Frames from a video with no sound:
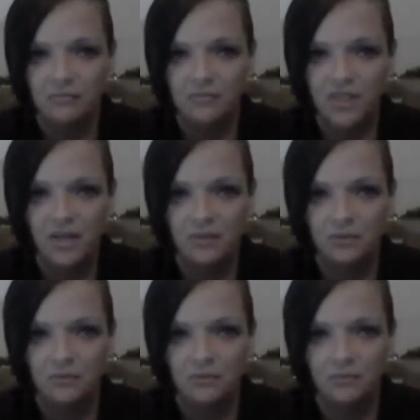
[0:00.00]

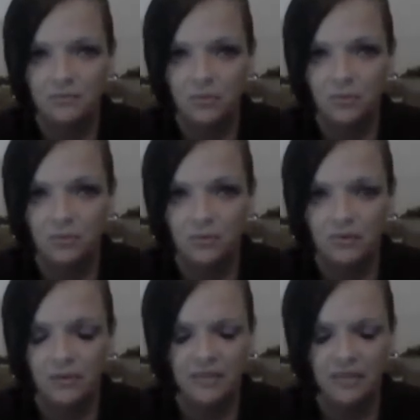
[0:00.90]
channel for
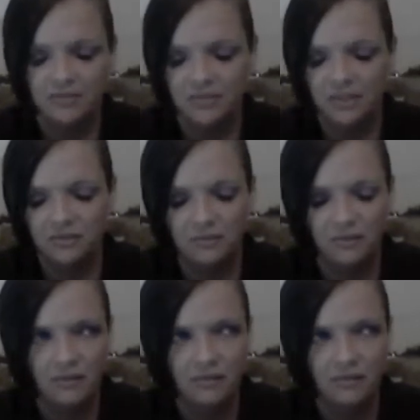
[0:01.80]
I mean a channel.